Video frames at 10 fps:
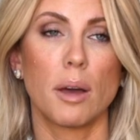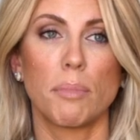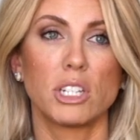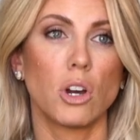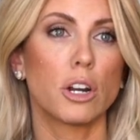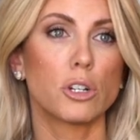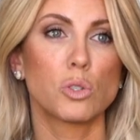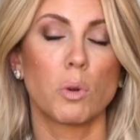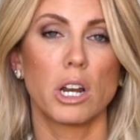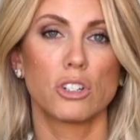My
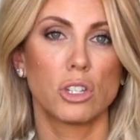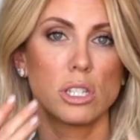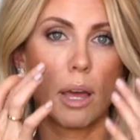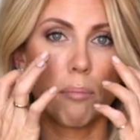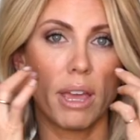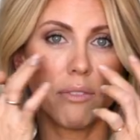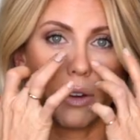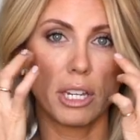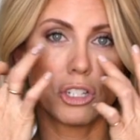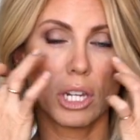daughters wear just a main
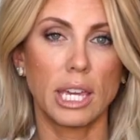foundation